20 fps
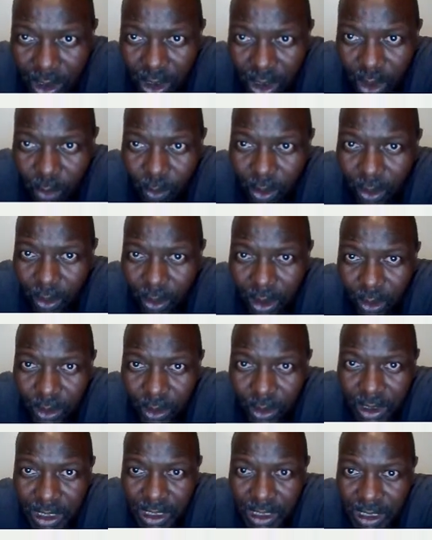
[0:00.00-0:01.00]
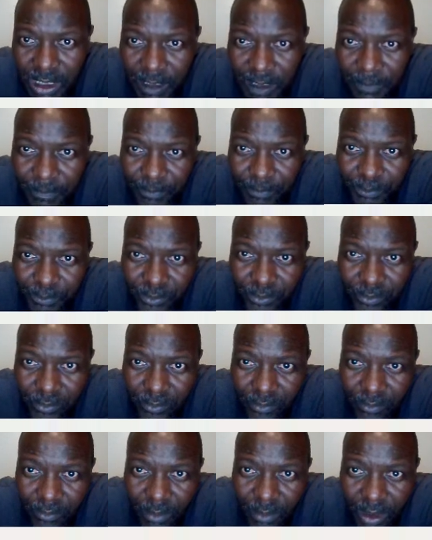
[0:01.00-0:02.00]
we're going to go and say,
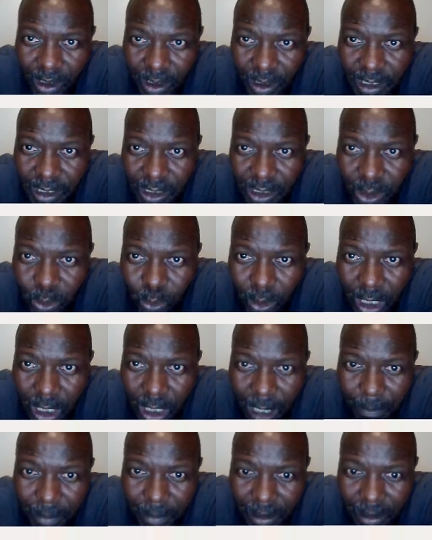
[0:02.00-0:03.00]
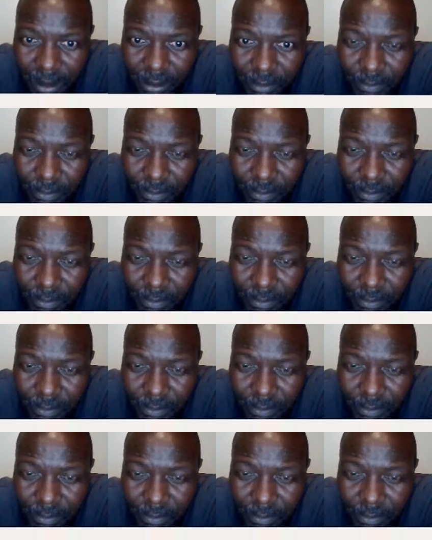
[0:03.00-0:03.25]
let's do R parallel.